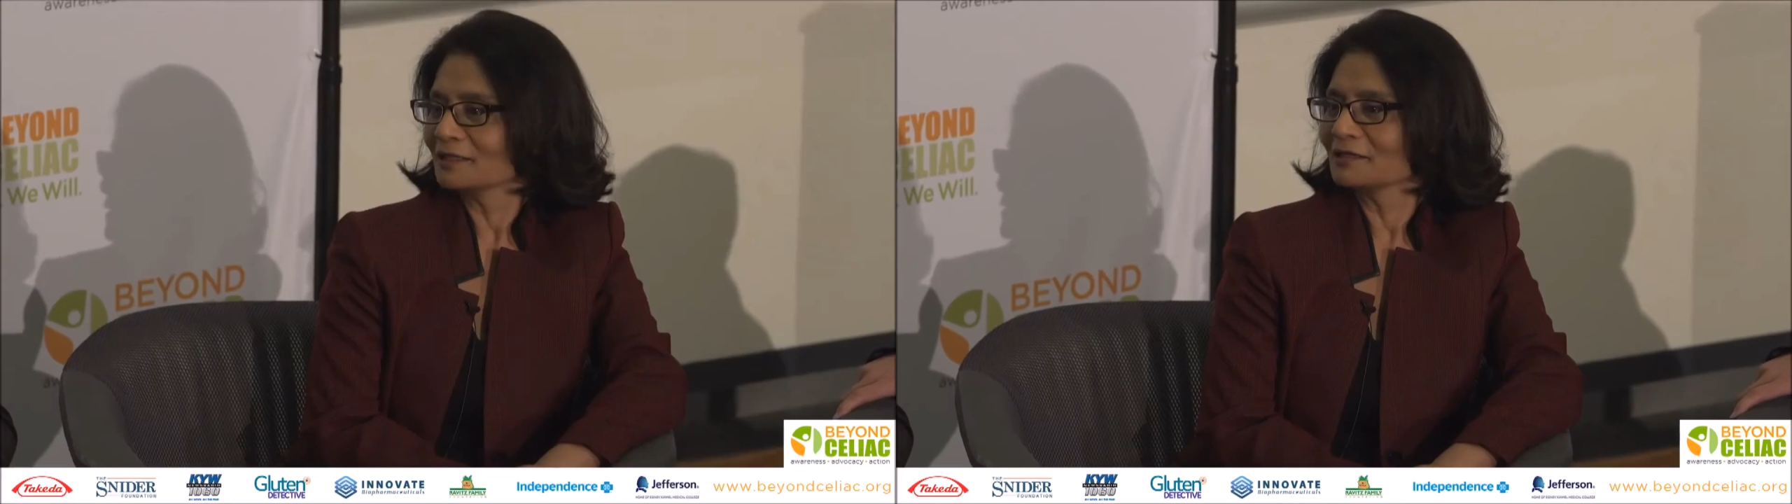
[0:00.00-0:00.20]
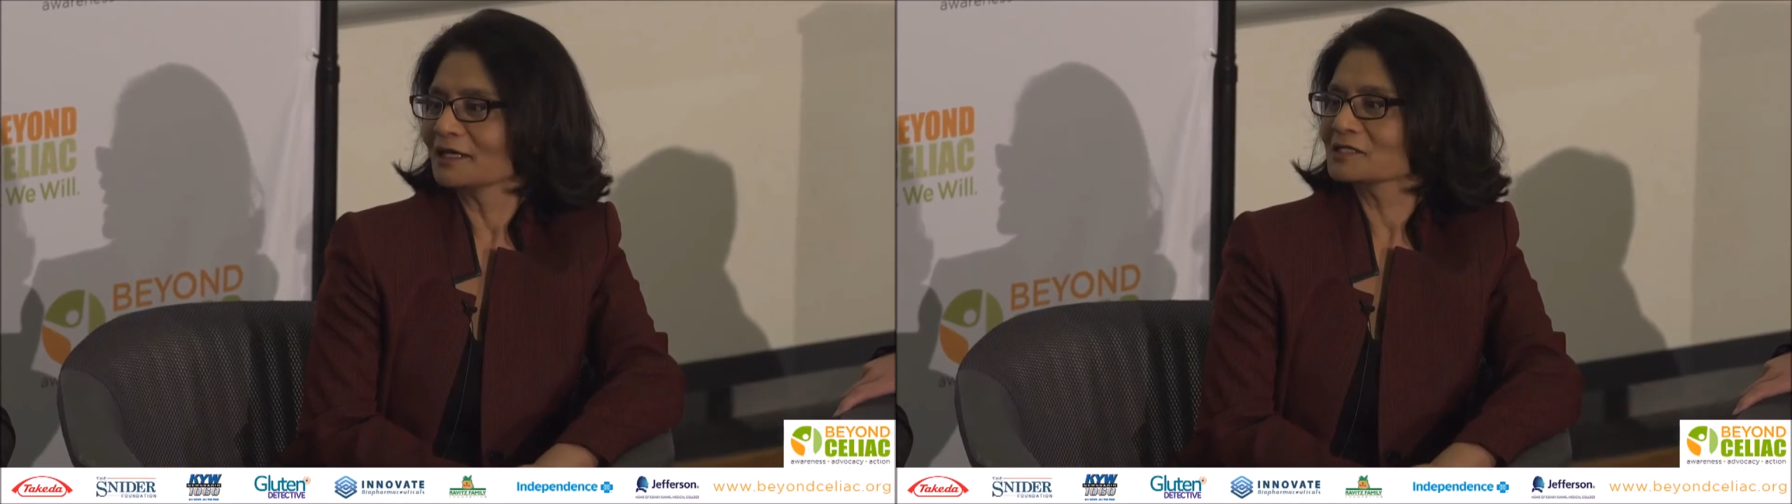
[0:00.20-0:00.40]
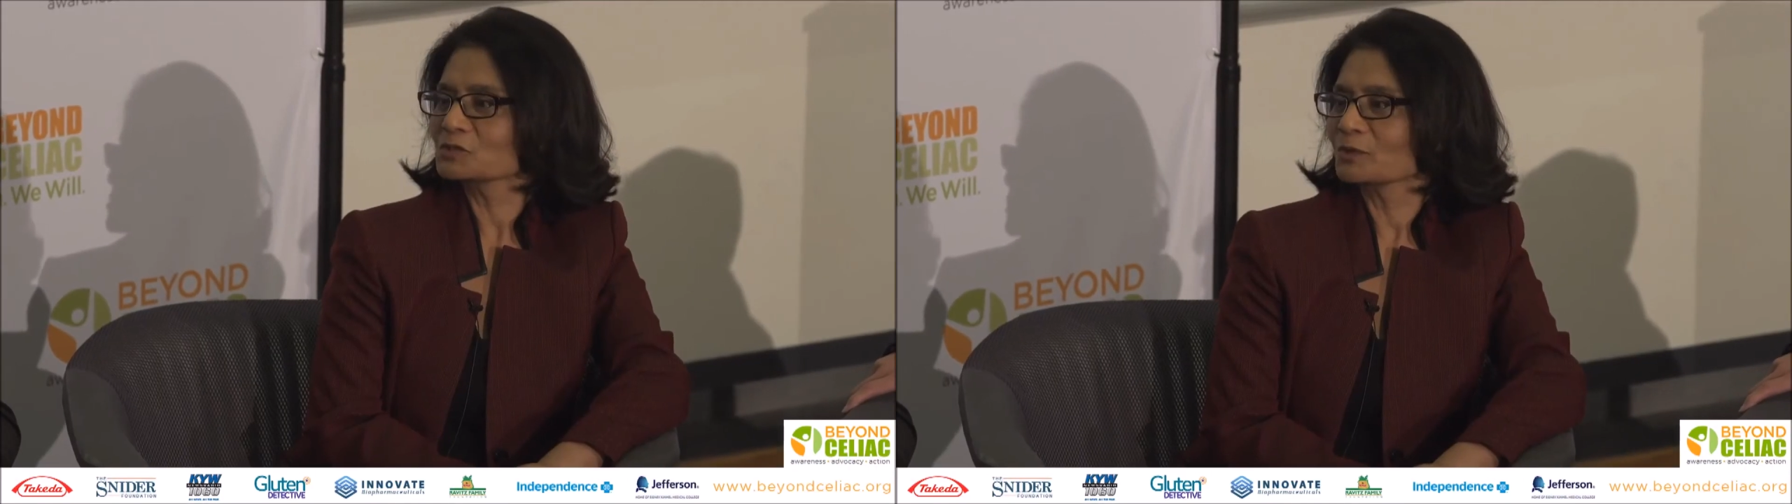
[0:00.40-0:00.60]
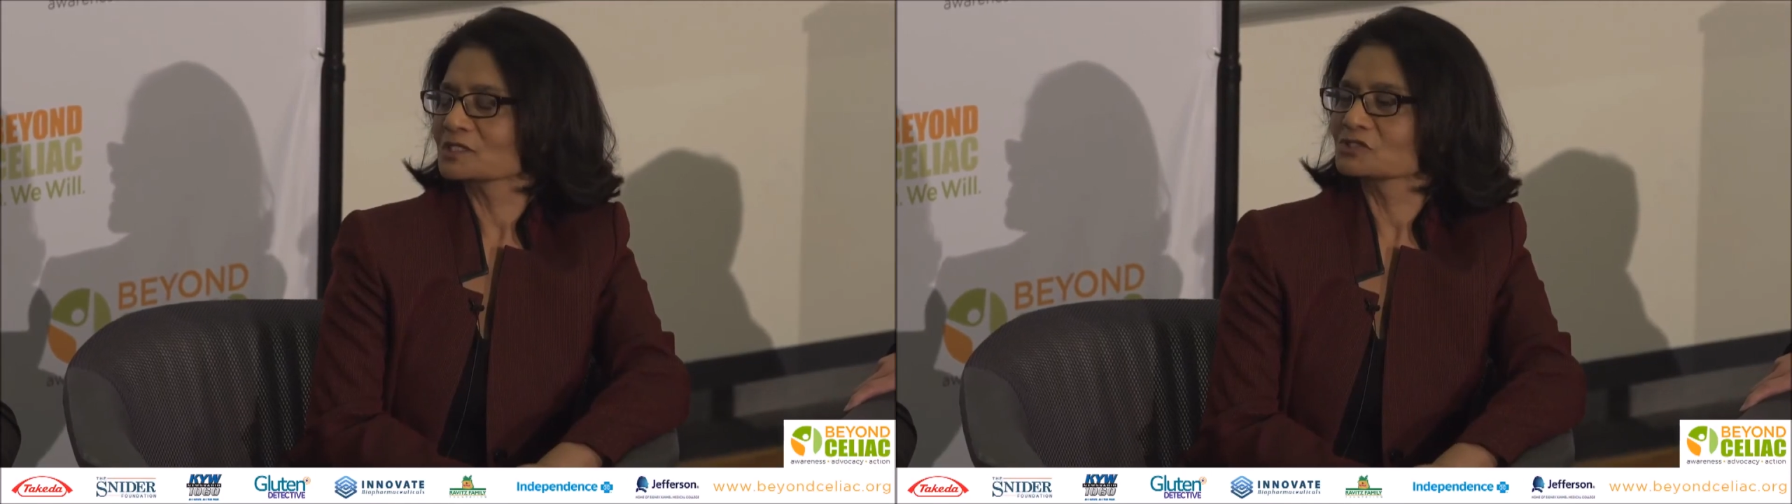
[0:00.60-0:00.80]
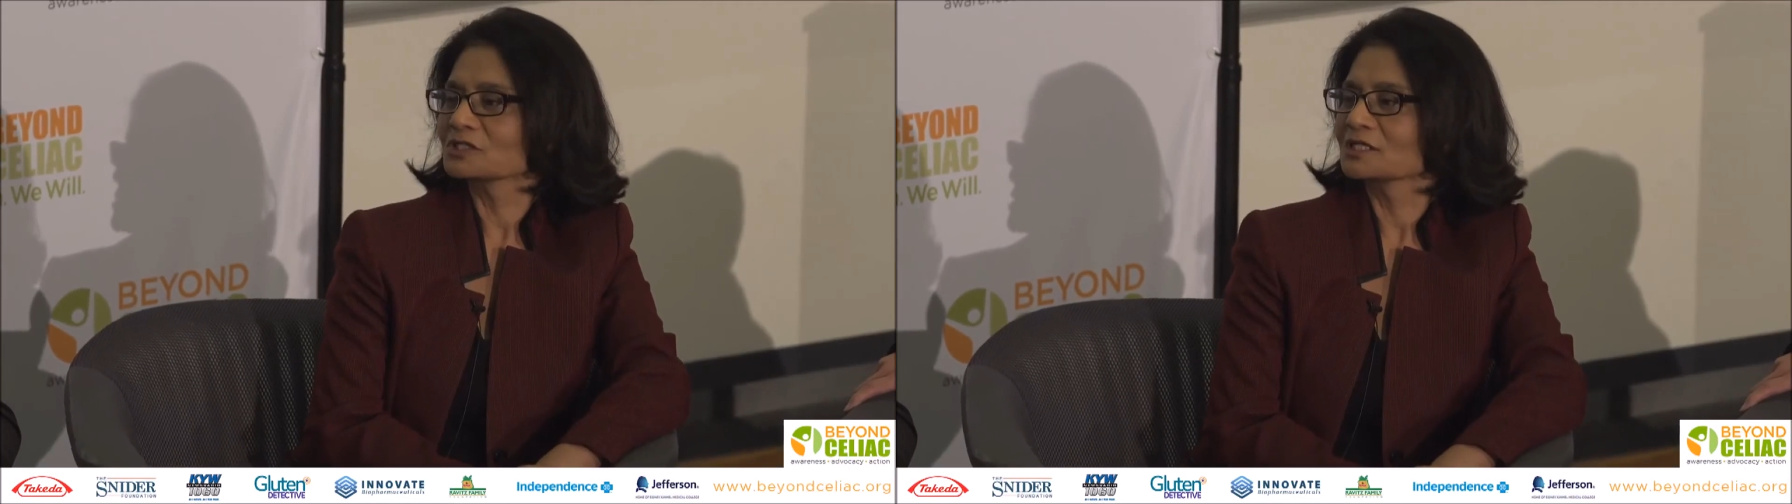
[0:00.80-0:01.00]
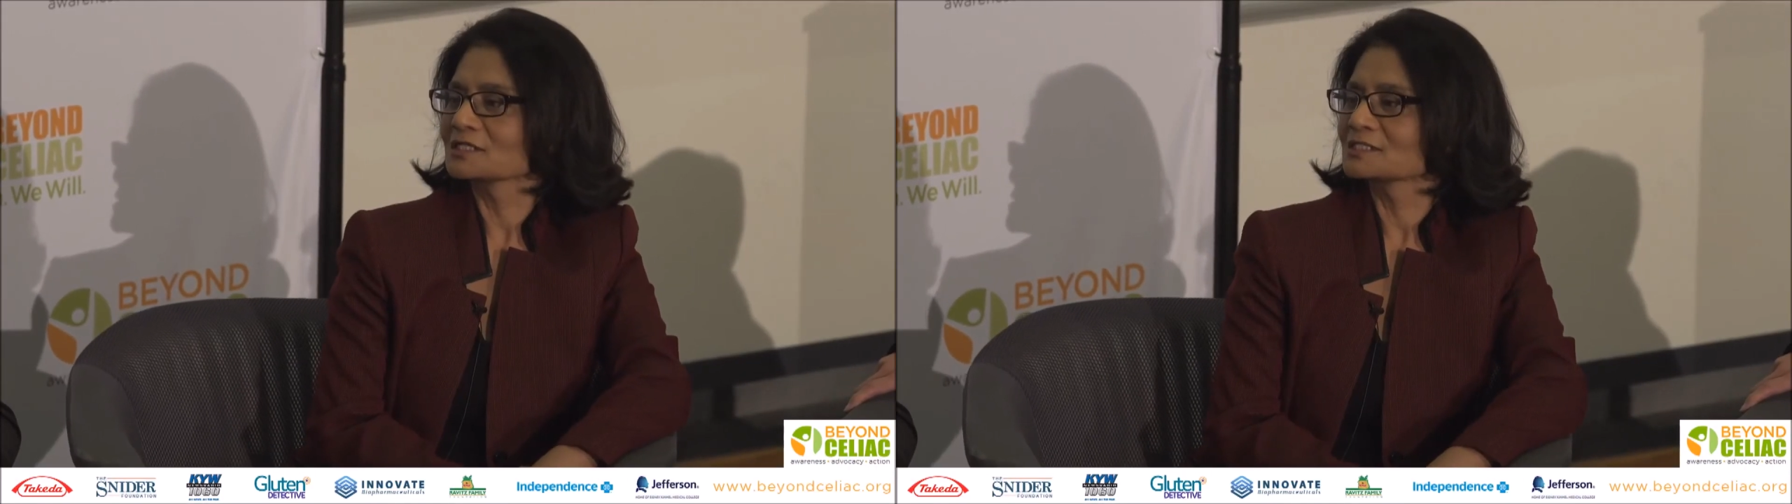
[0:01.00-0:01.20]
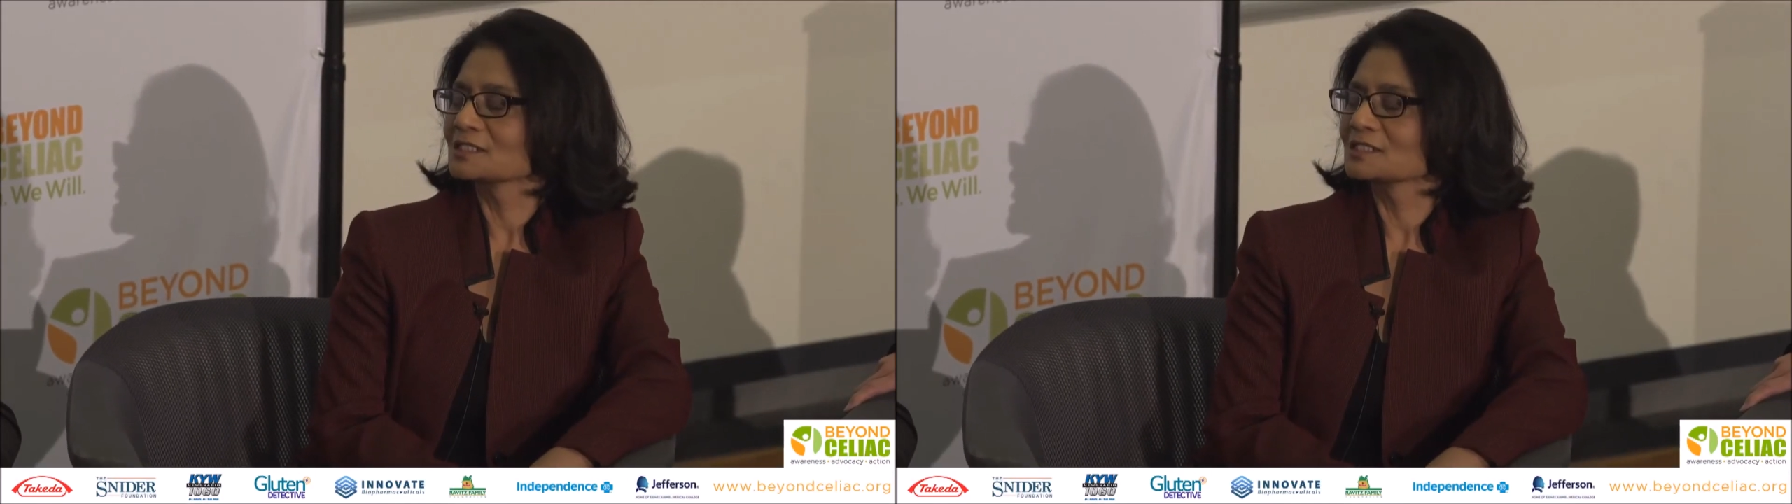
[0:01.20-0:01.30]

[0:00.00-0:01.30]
the next question is,